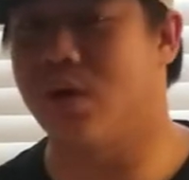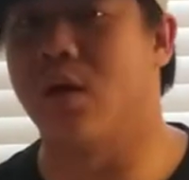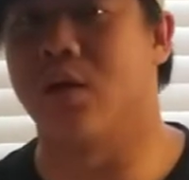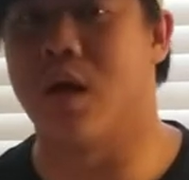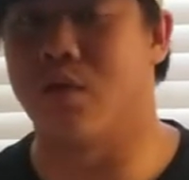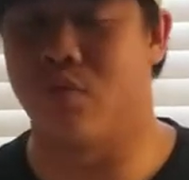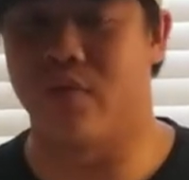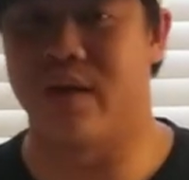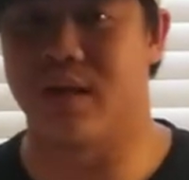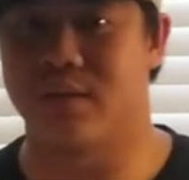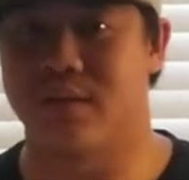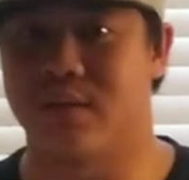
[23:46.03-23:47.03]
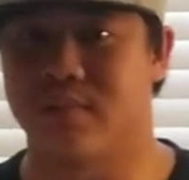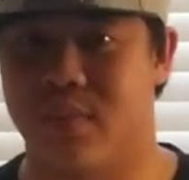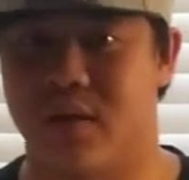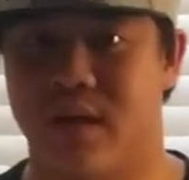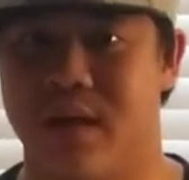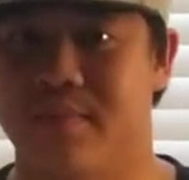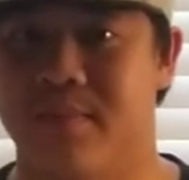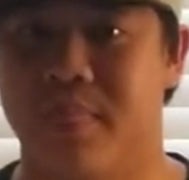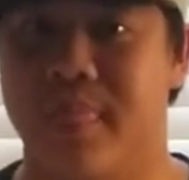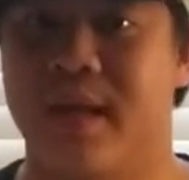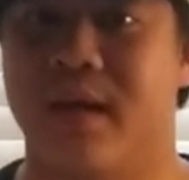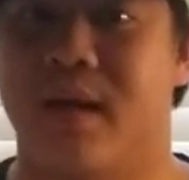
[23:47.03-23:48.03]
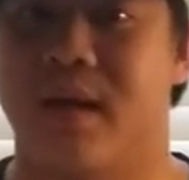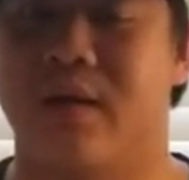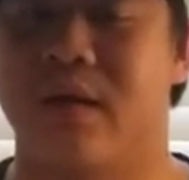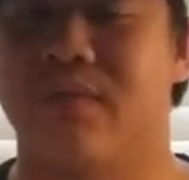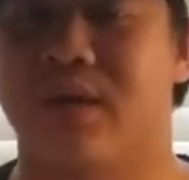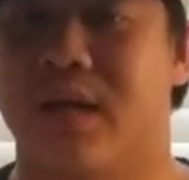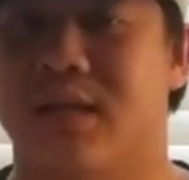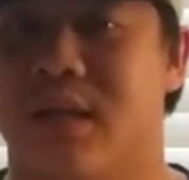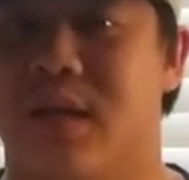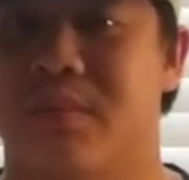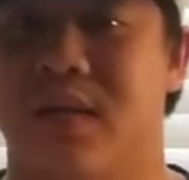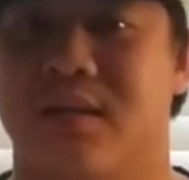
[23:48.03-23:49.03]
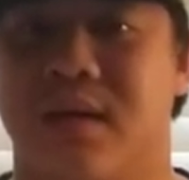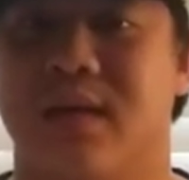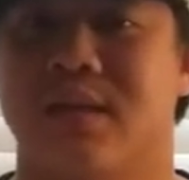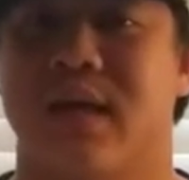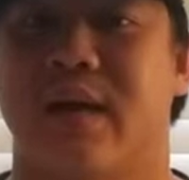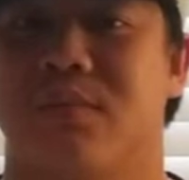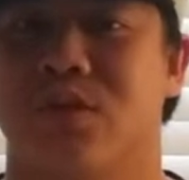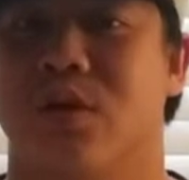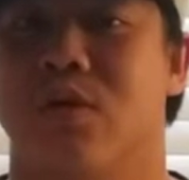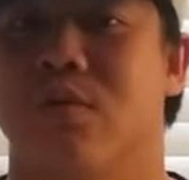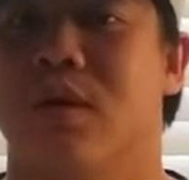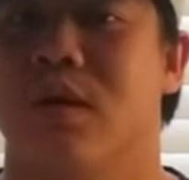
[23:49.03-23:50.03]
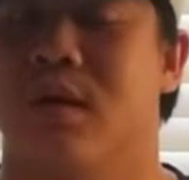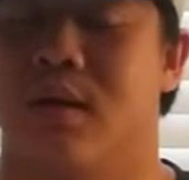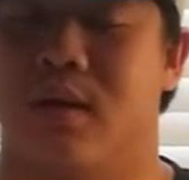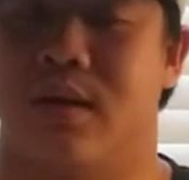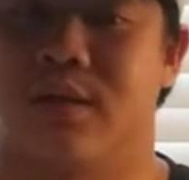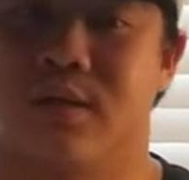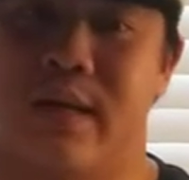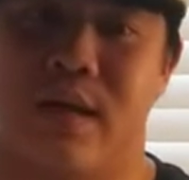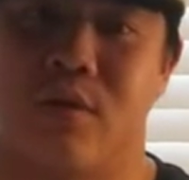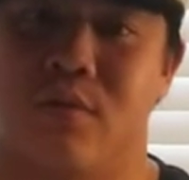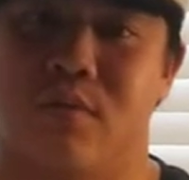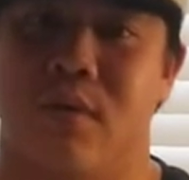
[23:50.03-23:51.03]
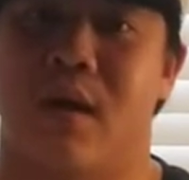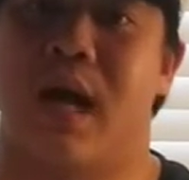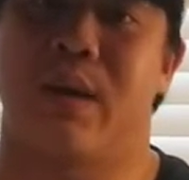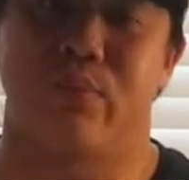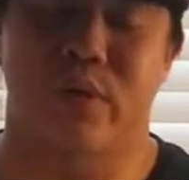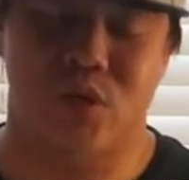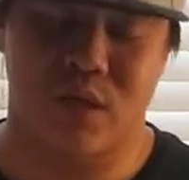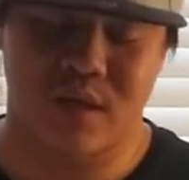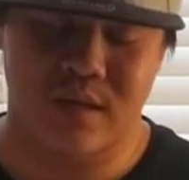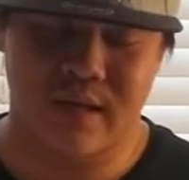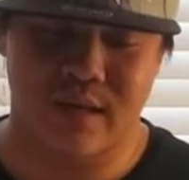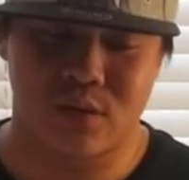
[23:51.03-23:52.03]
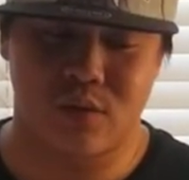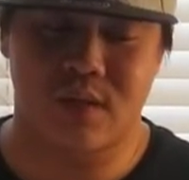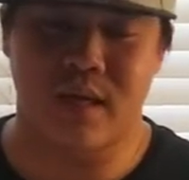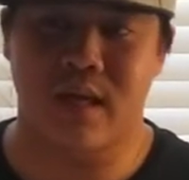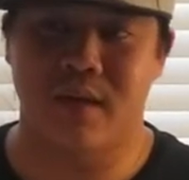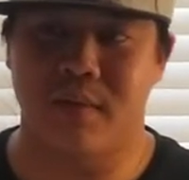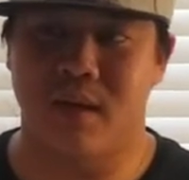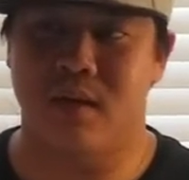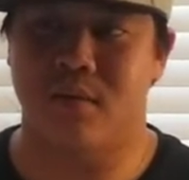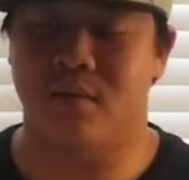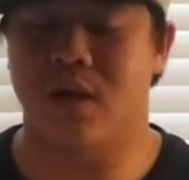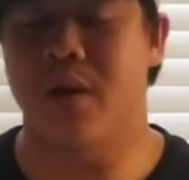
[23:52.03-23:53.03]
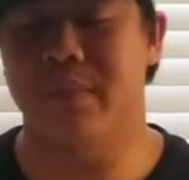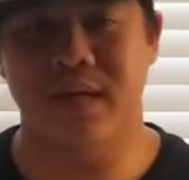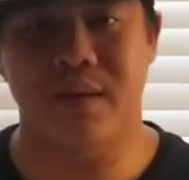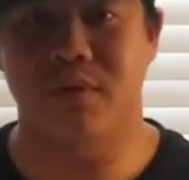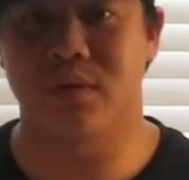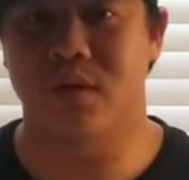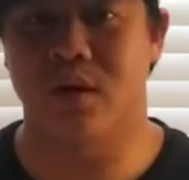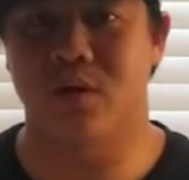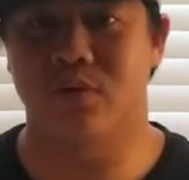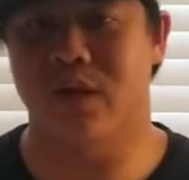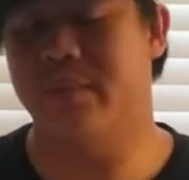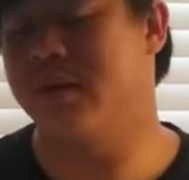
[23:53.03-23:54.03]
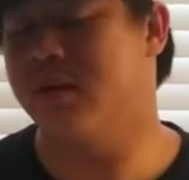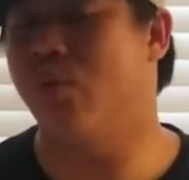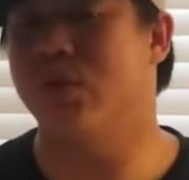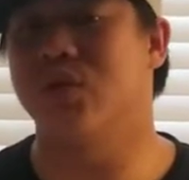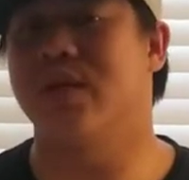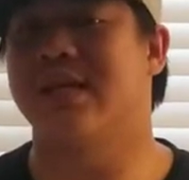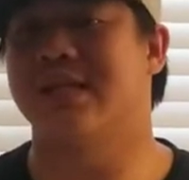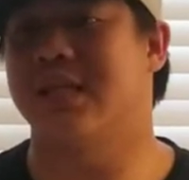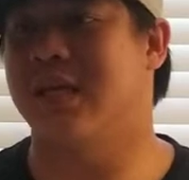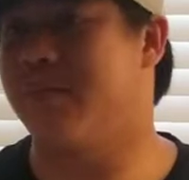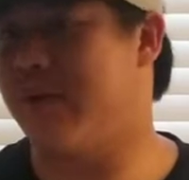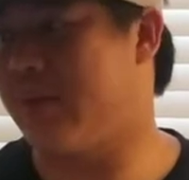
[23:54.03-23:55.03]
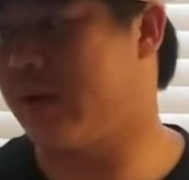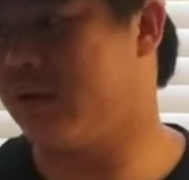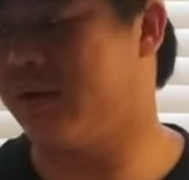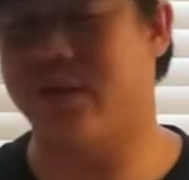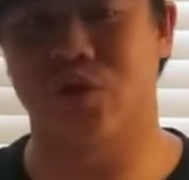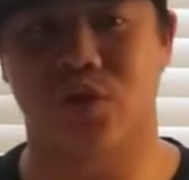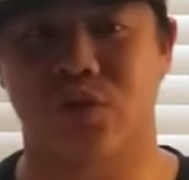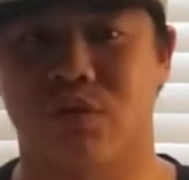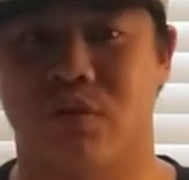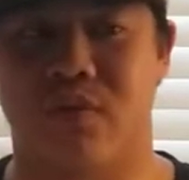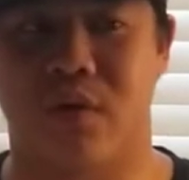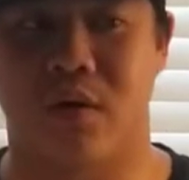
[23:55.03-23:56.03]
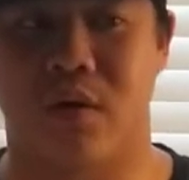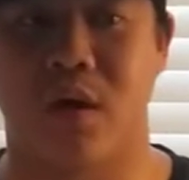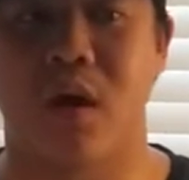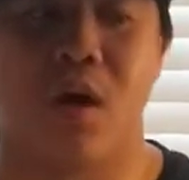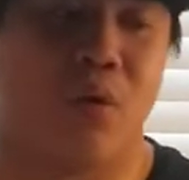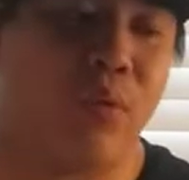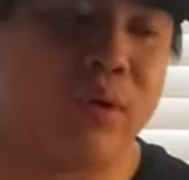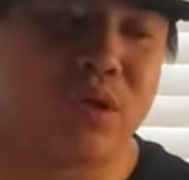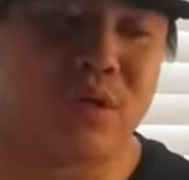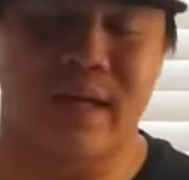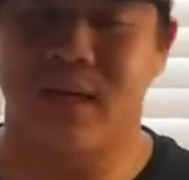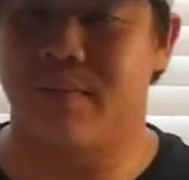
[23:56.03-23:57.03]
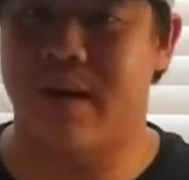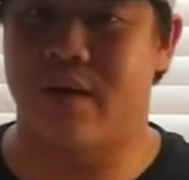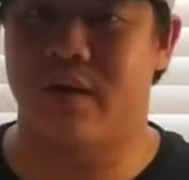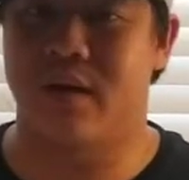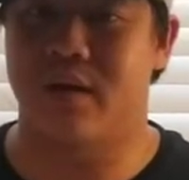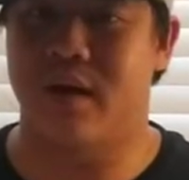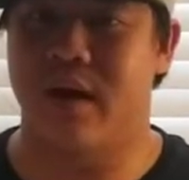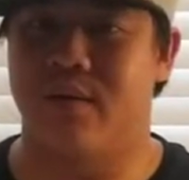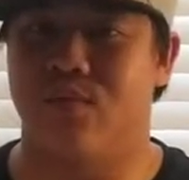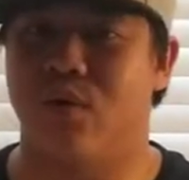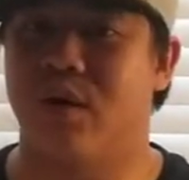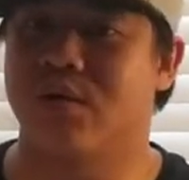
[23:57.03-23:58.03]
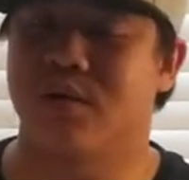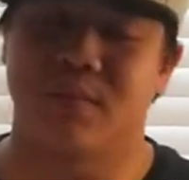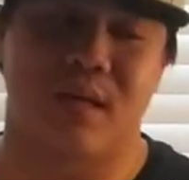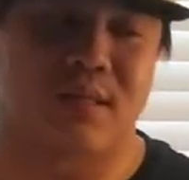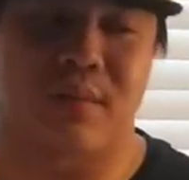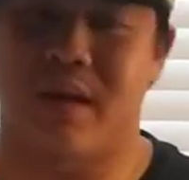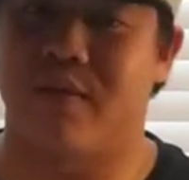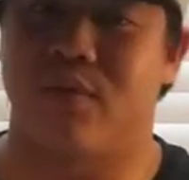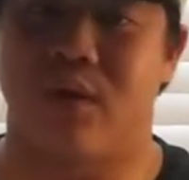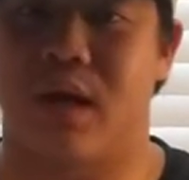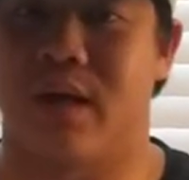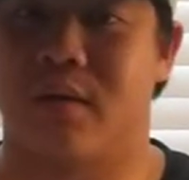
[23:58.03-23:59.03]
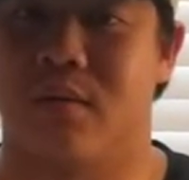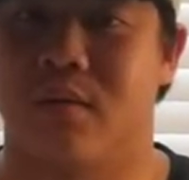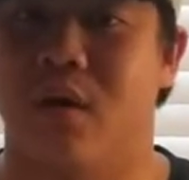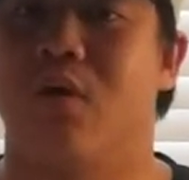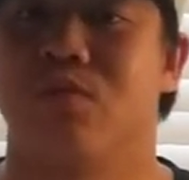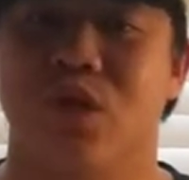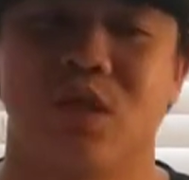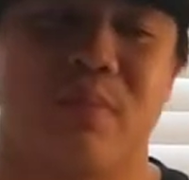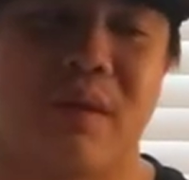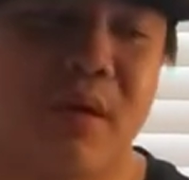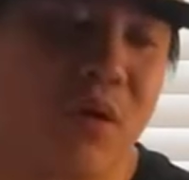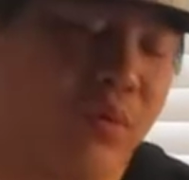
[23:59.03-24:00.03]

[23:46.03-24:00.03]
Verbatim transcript: along with it. Okay? And I'll give you guys an update next time. So until now, I appreciate you guys your time and comment down below. Let me know what you guys think about my collection so far, what you like about it, and what are some things I may have forgotten. Oh, just maybe a